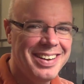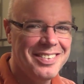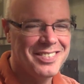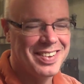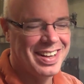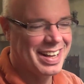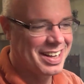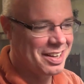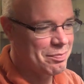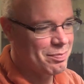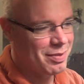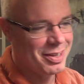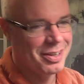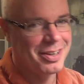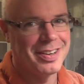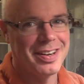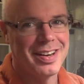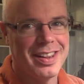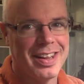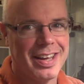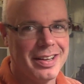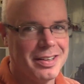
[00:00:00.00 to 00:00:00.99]
That could be a
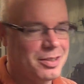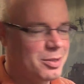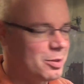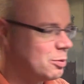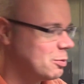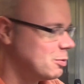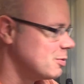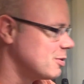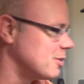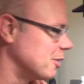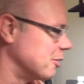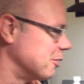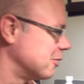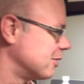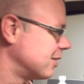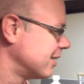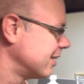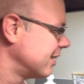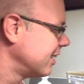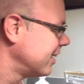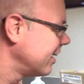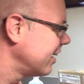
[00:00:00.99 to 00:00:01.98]
good thing too. So
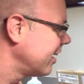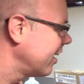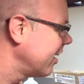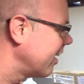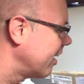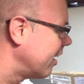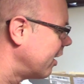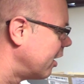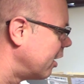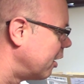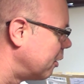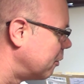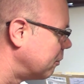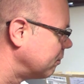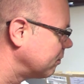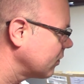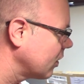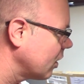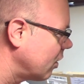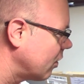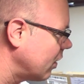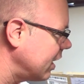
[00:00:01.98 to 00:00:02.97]

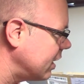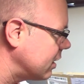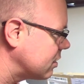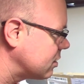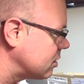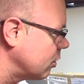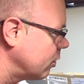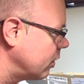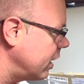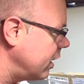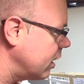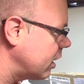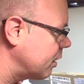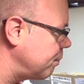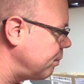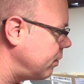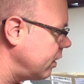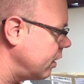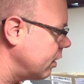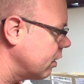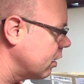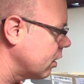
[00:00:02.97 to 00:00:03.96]
alright, so Idic
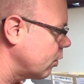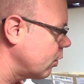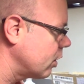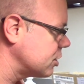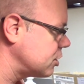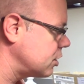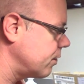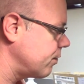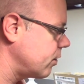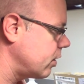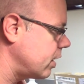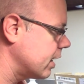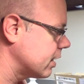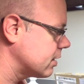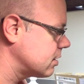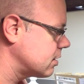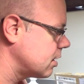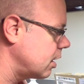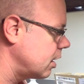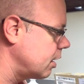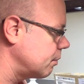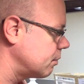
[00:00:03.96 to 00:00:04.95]
Beer, question for next
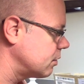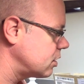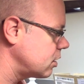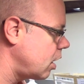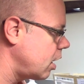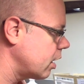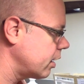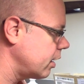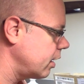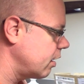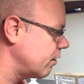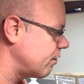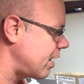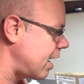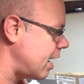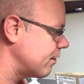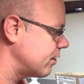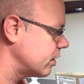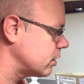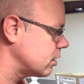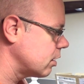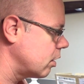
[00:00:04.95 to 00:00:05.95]
time. Talking of
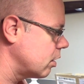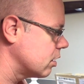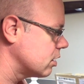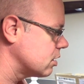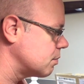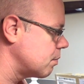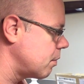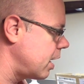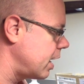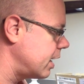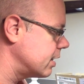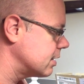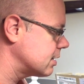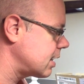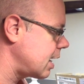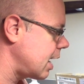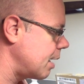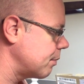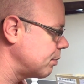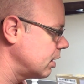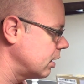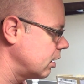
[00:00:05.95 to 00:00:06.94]
avatars, mine is
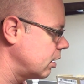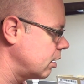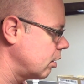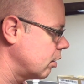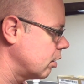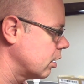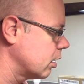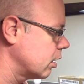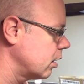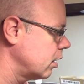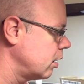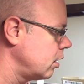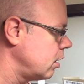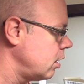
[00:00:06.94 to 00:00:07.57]
Captain Kirk.